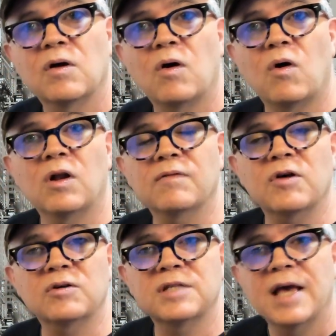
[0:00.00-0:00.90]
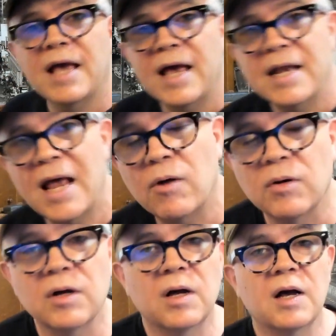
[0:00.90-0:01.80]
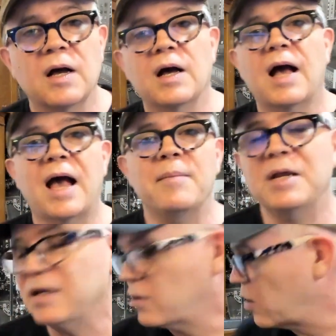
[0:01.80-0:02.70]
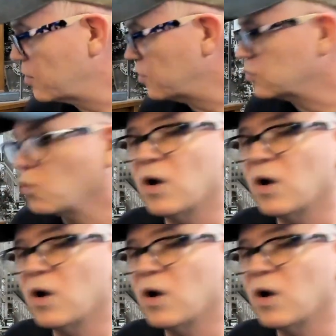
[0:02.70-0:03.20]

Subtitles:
All of those. Now, how many are those?